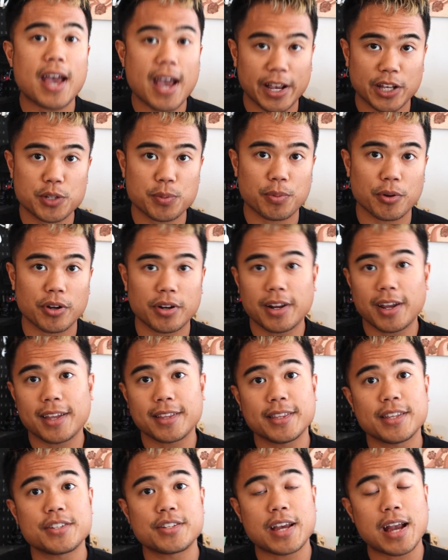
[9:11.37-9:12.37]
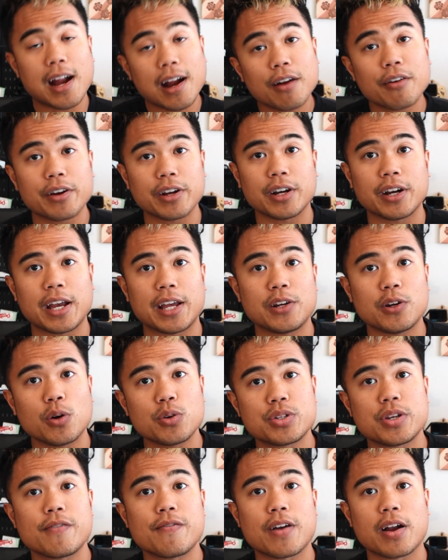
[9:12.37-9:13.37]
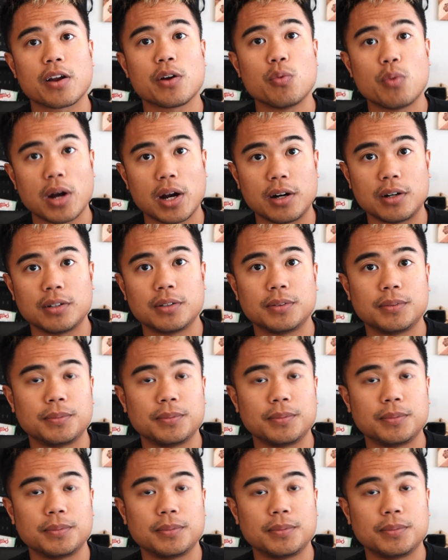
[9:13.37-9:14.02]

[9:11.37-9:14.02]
expert in this area and knows it very well.